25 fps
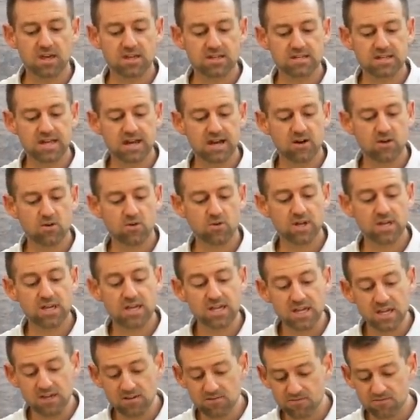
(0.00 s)
Now,
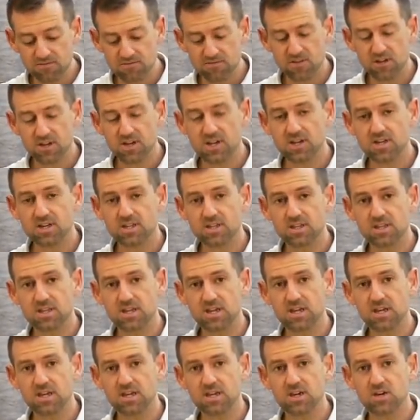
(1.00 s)
if
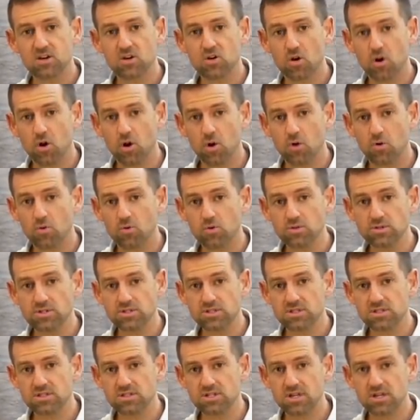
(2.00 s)
the
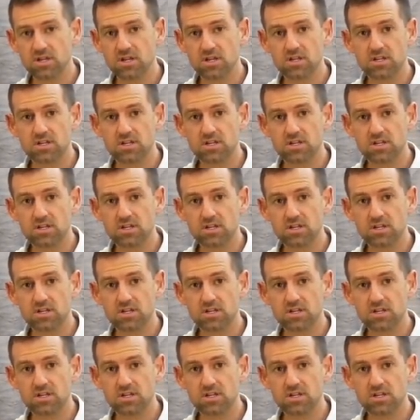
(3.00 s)
host